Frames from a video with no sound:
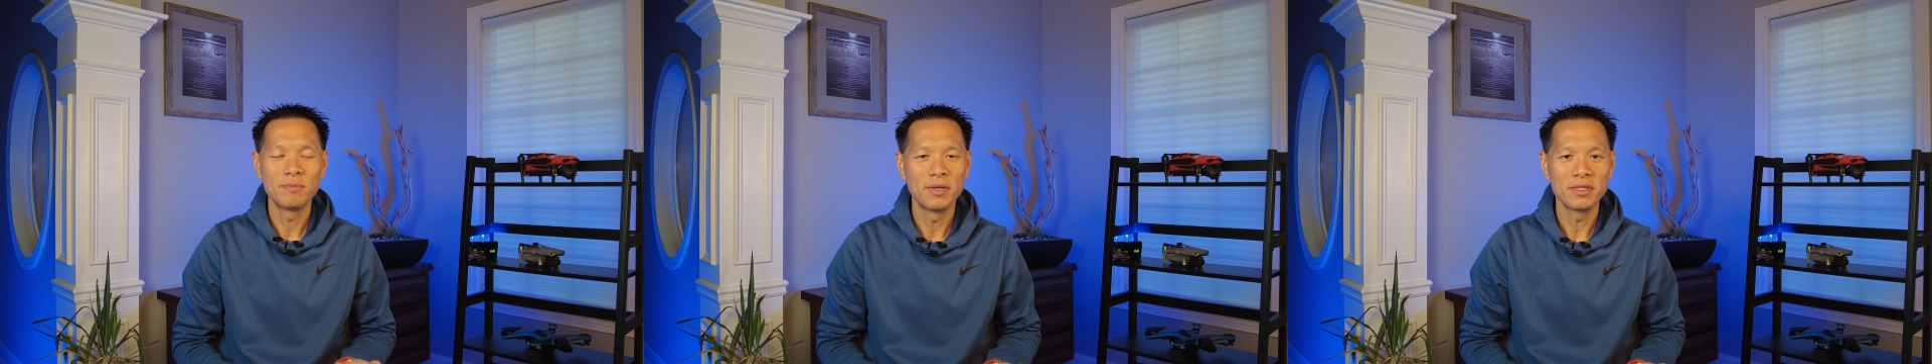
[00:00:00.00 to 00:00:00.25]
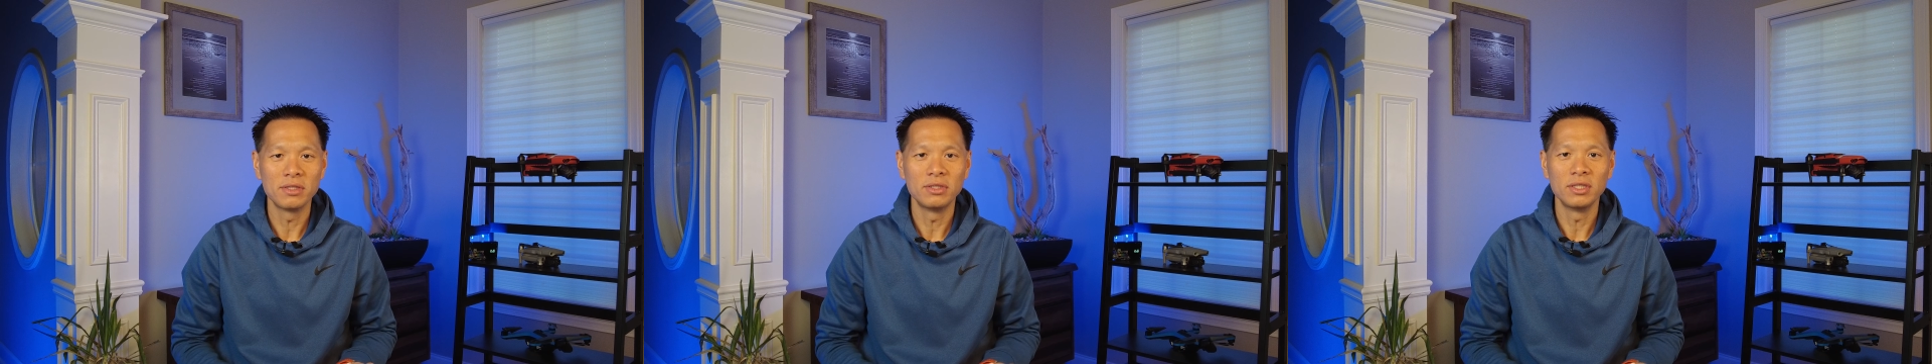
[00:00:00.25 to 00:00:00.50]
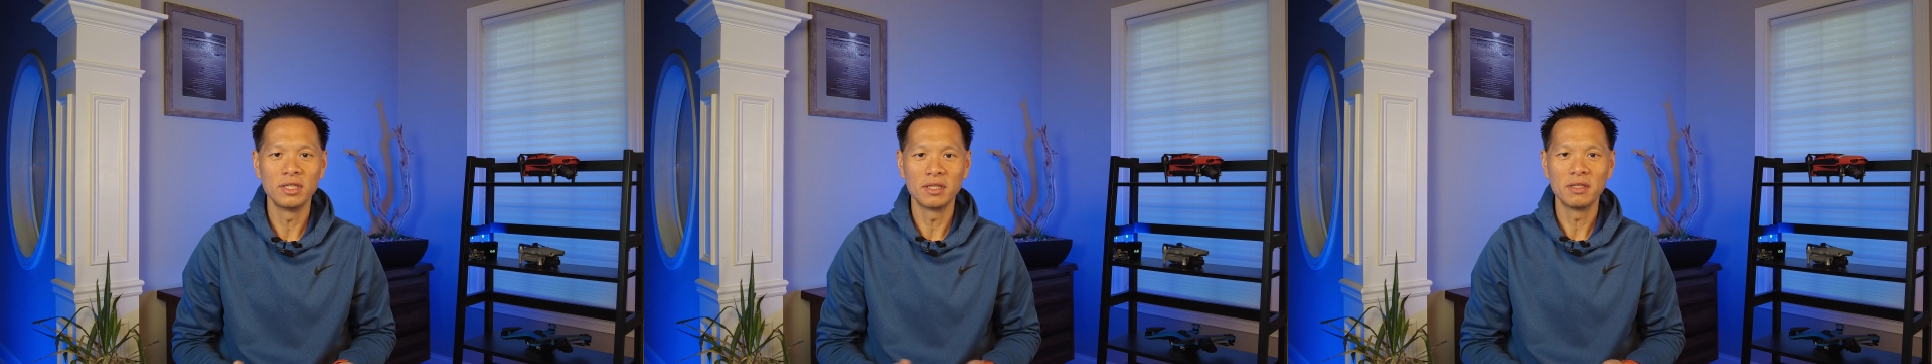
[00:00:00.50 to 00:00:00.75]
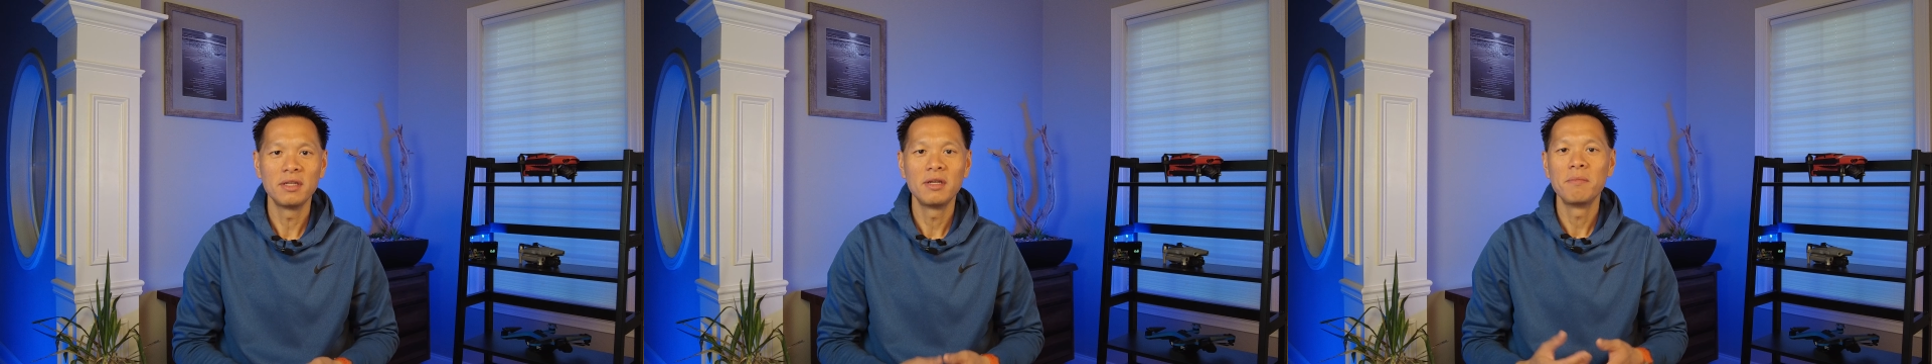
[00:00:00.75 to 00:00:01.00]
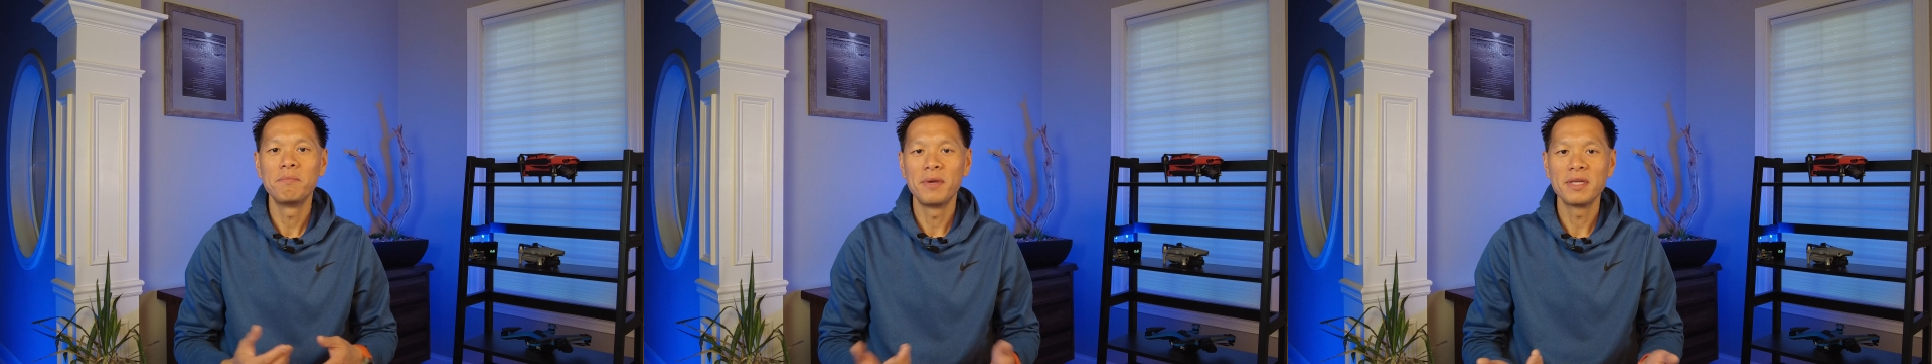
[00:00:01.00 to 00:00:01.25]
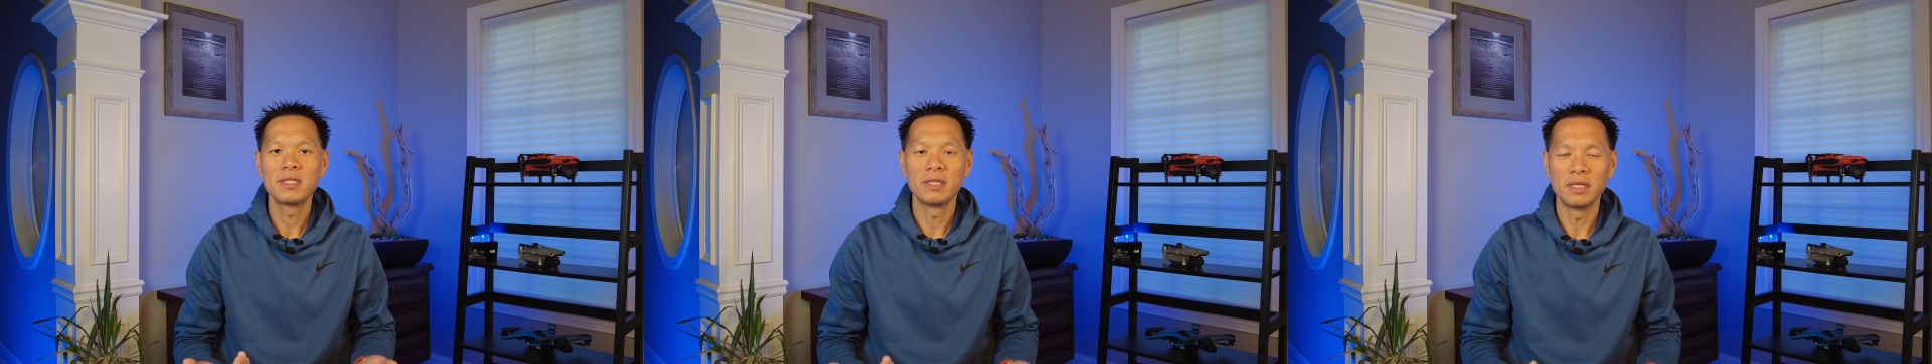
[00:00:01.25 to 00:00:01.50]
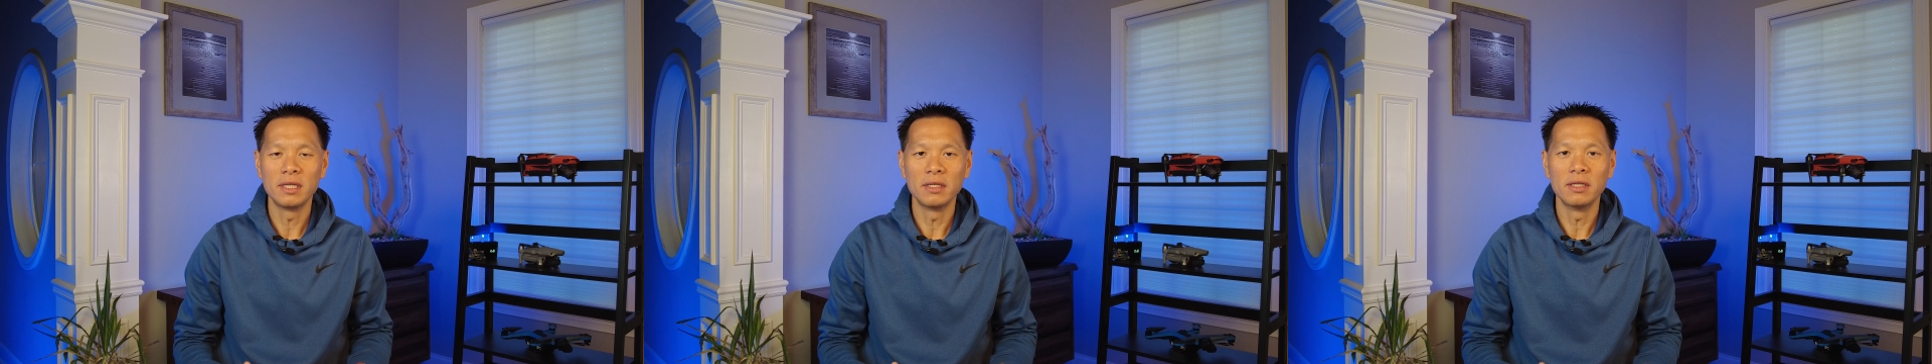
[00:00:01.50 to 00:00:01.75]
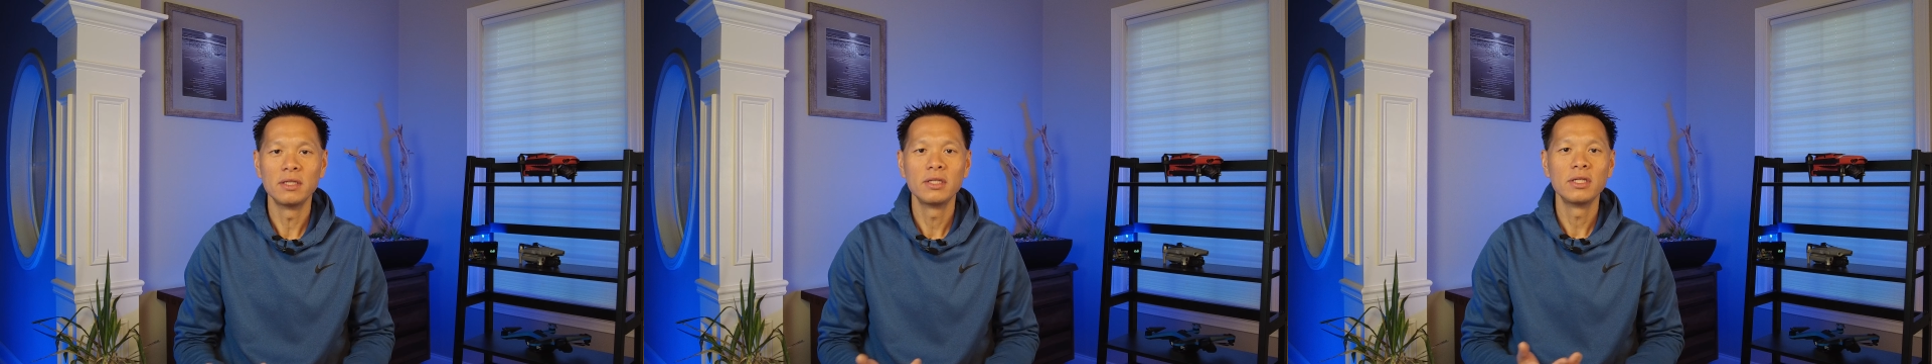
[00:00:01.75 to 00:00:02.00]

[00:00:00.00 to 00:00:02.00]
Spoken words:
messaging, basically again,